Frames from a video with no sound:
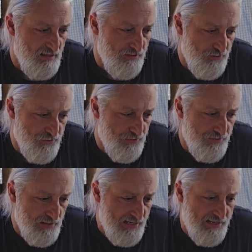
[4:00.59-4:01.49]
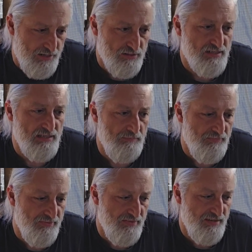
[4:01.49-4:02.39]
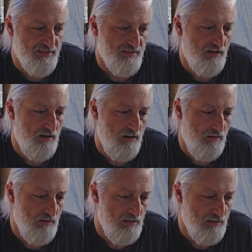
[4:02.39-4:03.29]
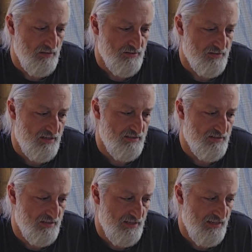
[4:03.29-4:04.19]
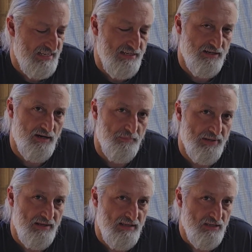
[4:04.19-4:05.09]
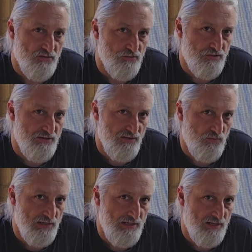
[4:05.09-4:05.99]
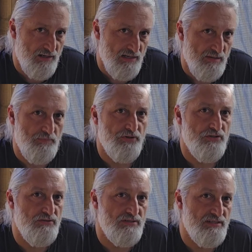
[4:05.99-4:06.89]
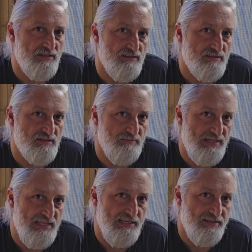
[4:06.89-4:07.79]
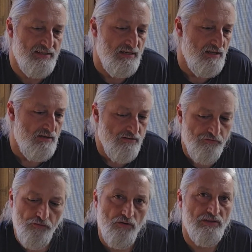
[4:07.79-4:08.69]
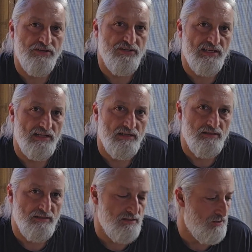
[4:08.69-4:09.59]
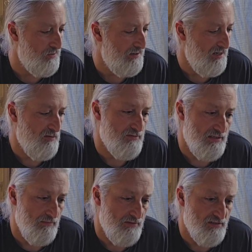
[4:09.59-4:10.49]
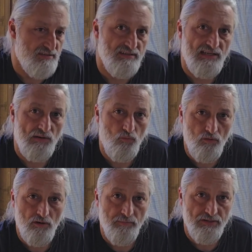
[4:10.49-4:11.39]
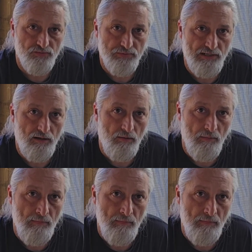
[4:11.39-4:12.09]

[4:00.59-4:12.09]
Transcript: You're doing your layers. This all starts to heat up. So during the winter, it produces some heat for the chickens, so it helps them to stay warm as well.